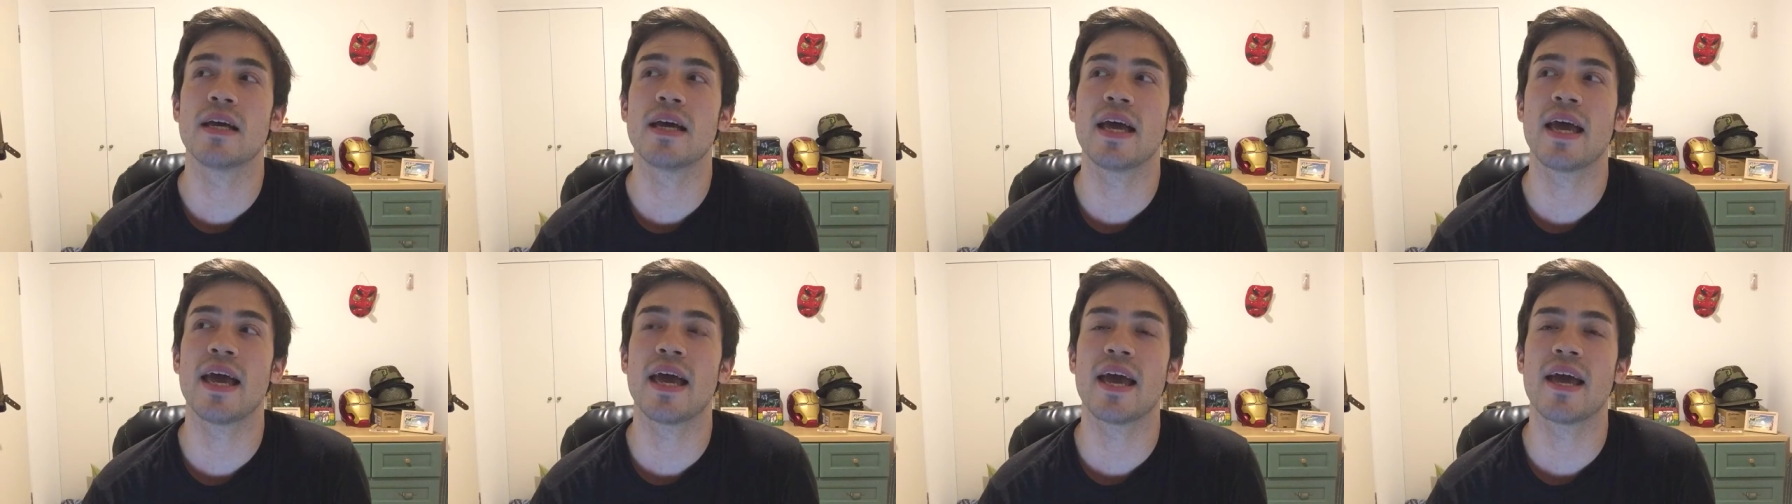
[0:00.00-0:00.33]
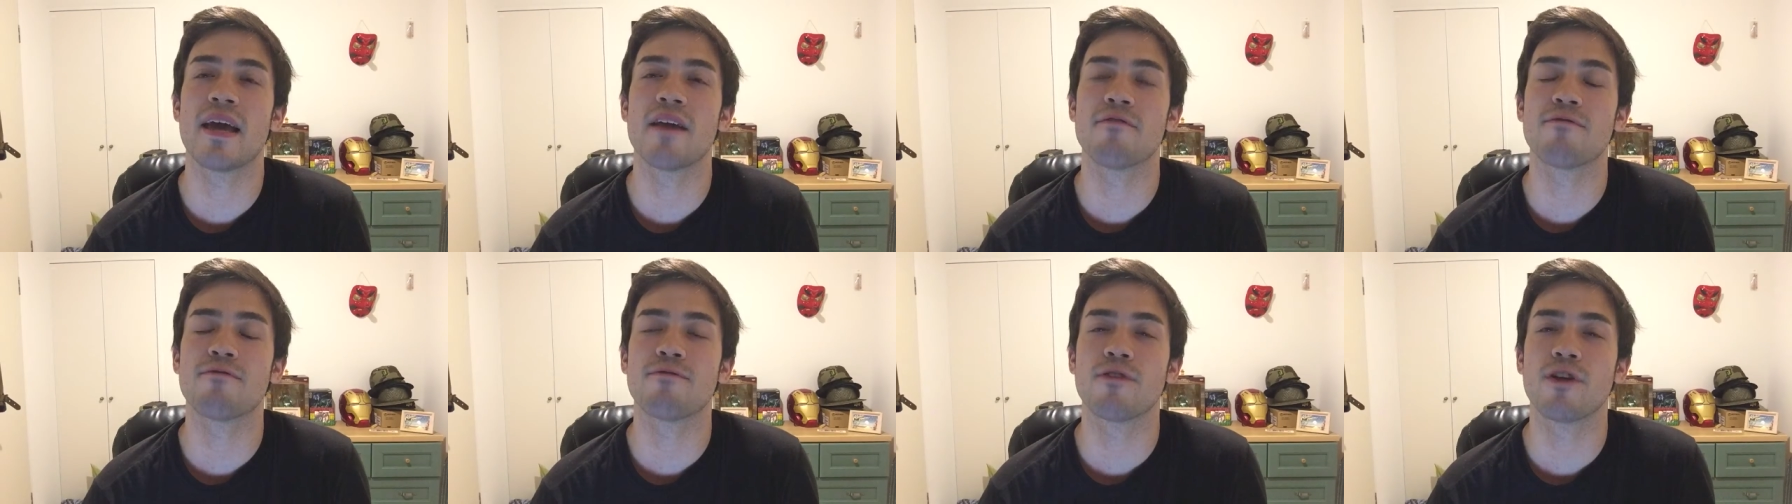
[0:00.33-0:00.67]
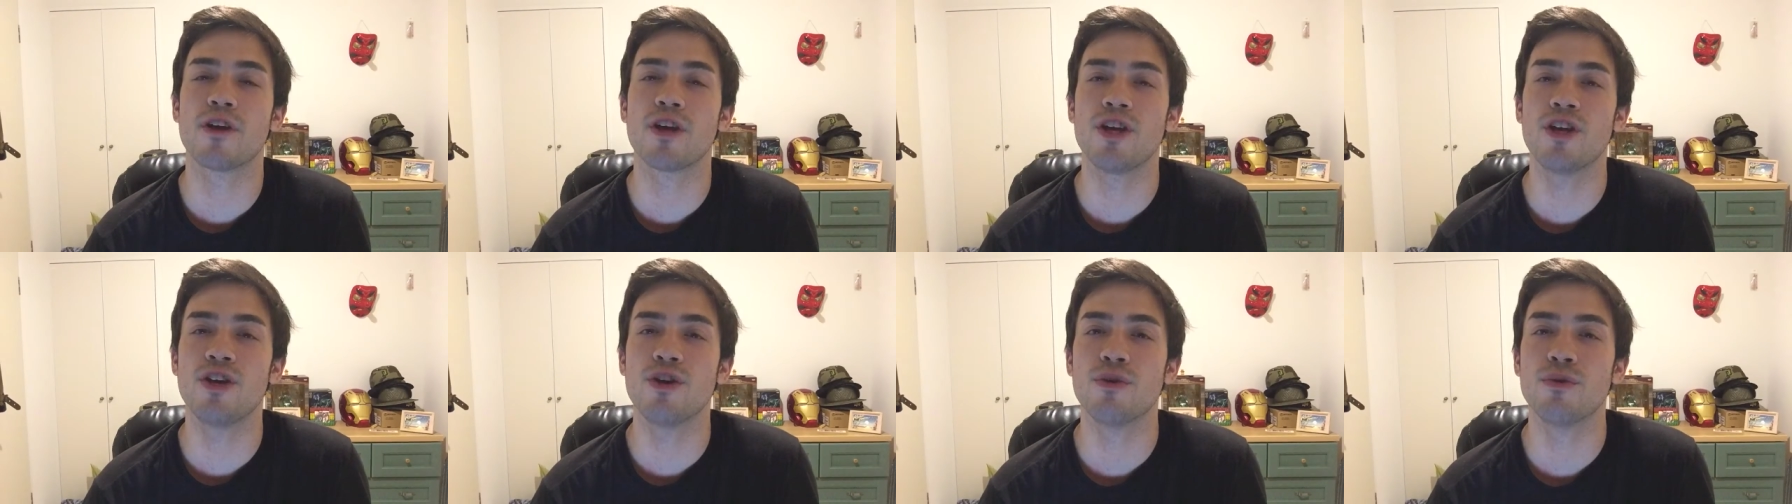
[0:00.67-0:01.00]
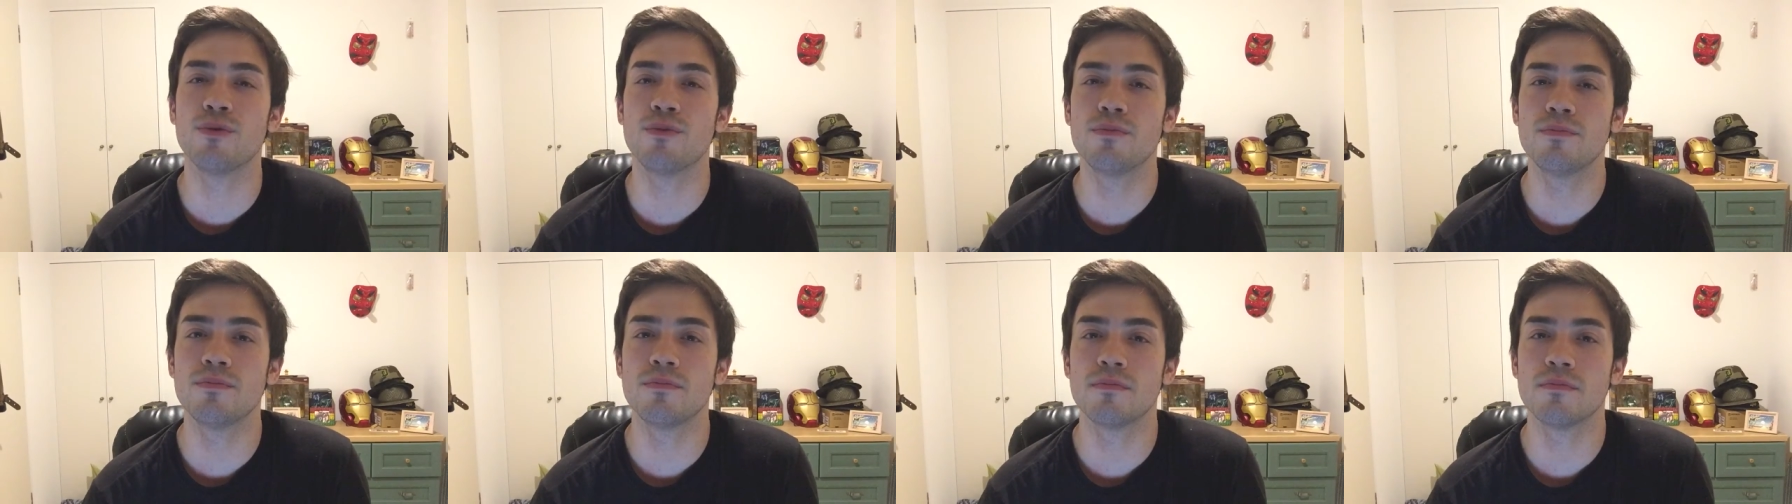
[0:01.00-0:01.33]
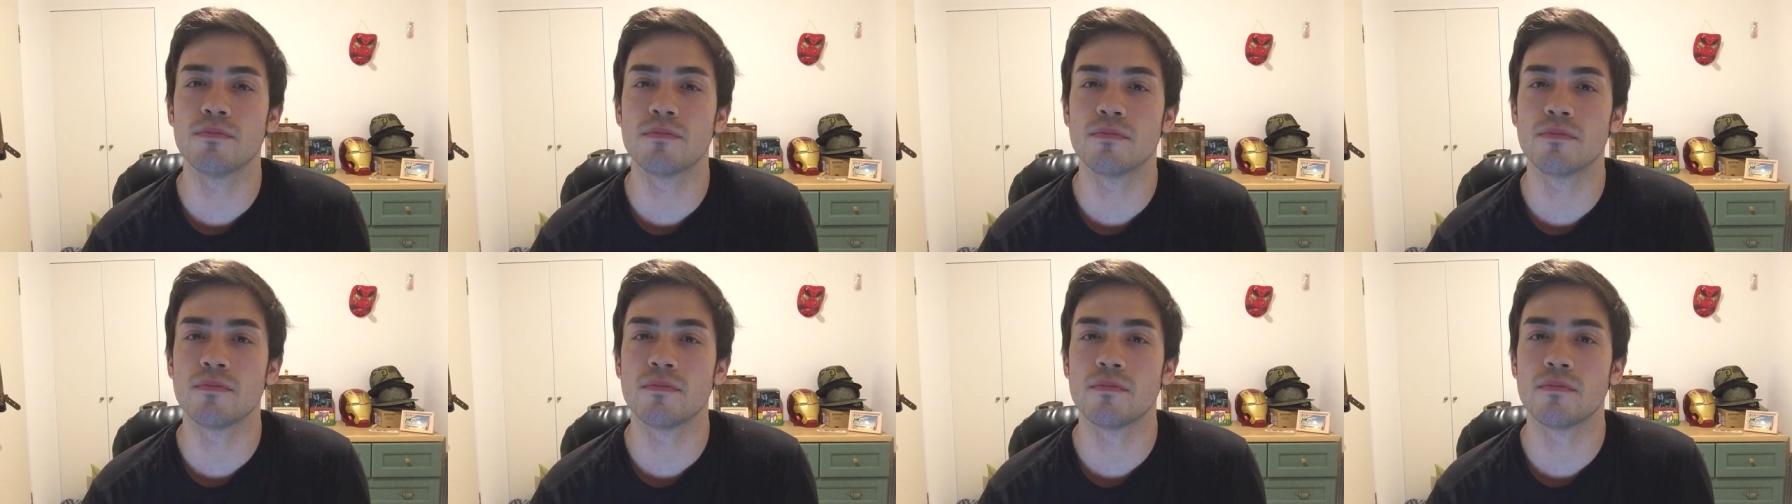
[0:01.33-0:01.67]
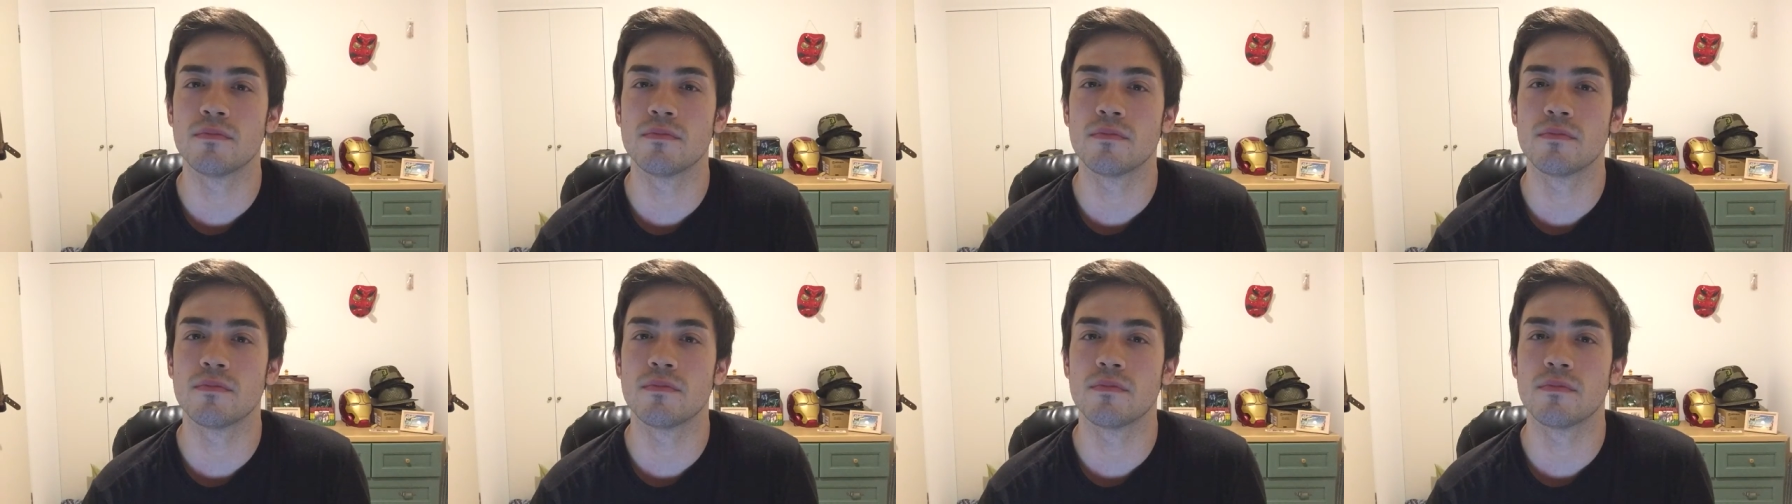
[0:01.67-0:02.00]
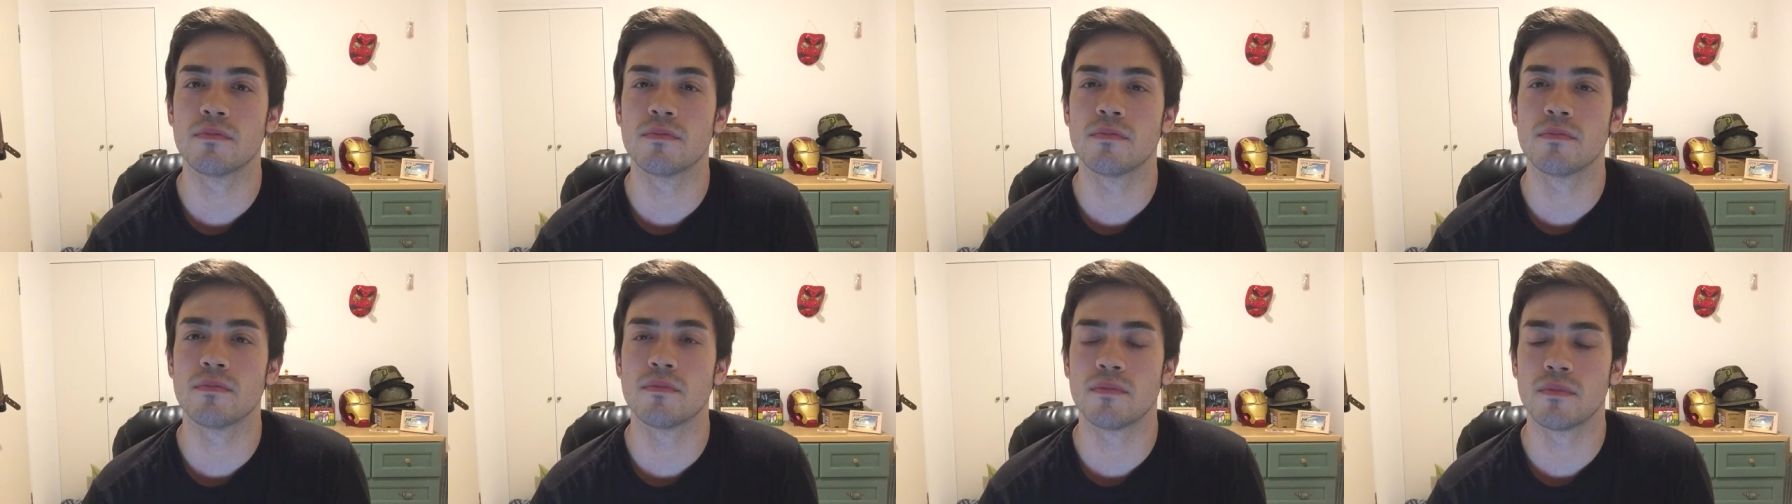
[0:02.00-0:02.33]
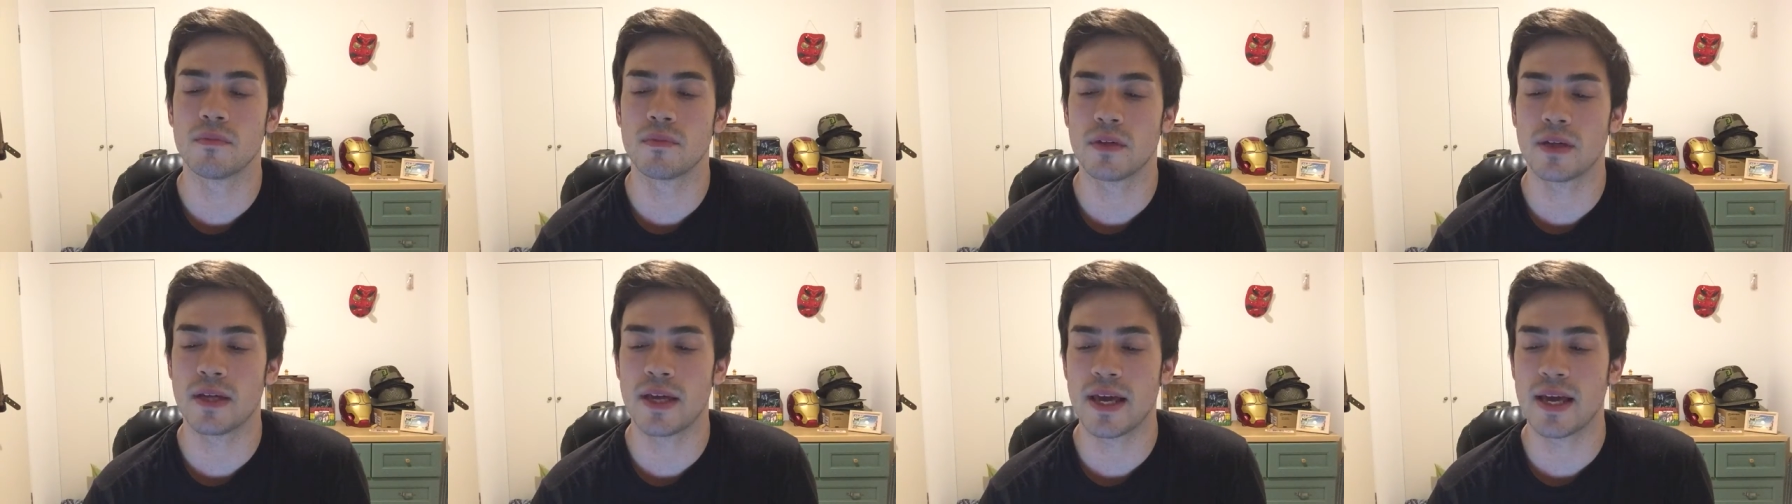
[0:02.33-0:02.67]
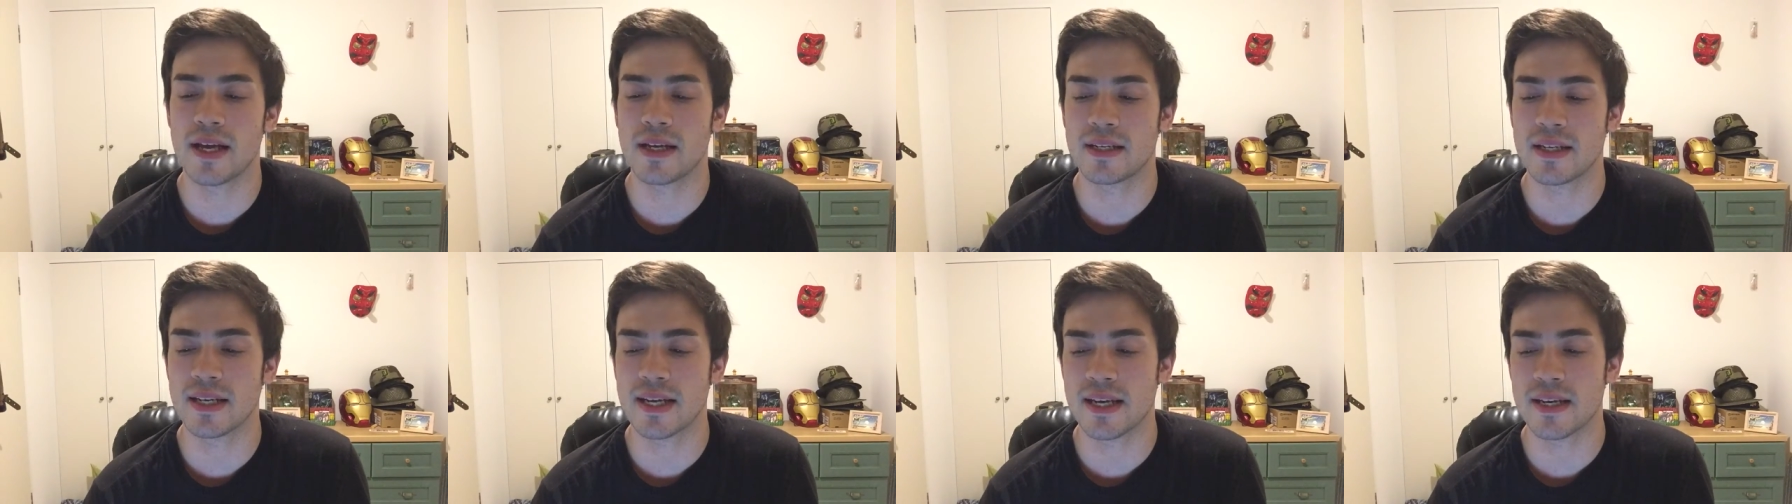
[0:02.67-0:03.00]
and for you, it